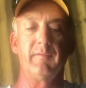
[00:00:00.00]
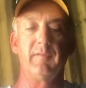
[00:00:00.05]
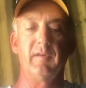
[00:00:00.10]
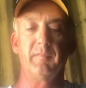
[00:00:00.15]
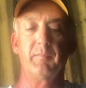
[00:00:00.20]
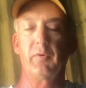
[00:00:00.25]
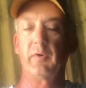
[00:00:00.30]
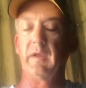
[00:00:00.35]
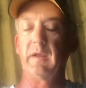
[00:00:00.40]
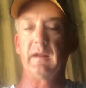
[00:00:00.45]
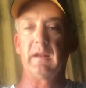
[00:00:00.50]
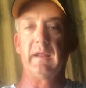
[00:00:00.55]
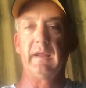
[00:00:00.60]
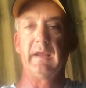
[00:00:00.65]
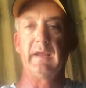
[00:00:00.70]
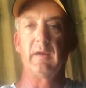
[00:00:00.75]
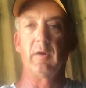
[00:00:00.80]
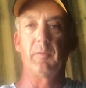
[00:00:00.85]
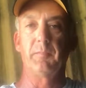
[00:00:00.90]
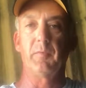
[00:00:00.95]
Now if it's pretty
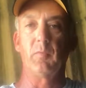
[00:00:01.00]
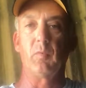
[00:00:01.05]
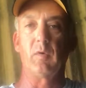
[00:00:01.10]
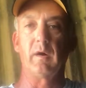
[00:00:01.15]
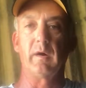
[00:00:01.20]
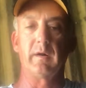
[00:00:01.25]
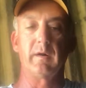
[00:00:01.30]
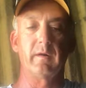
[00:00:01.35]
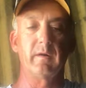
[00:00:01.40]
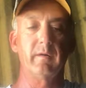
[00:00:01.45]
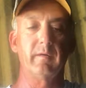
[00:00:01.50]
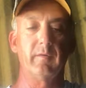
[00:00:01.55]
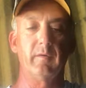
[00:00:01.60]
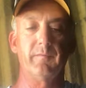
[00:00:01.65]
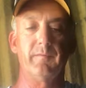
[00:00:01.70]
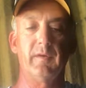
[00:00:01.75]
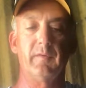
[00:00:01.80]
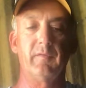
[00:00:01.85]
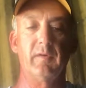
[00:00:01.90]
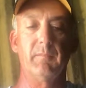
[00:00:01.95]
clean, open water,
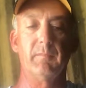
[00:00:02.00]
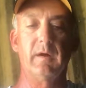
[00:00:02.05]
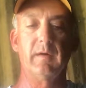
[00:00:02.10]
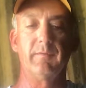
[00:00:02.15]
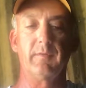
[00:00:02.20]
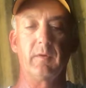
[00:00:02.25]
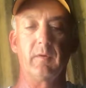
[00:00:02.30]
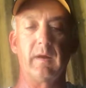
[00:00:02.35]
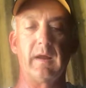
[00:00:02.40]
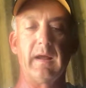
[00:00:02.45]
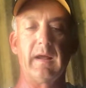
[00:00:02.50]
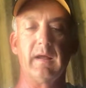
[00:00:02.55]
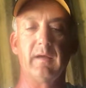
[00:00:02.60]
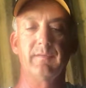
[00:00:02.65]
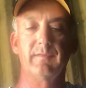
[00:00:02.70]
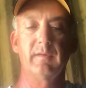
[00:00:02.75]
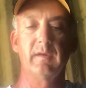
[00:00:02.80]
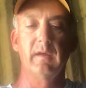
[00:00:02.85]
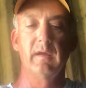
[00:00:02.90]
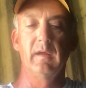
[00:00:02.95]
and you're fishing above the
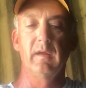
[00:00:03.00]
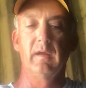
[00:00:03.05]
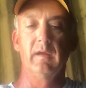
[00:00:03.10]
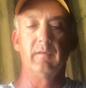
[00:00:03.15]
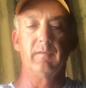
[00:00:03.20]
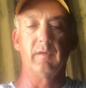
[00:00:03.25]
grass,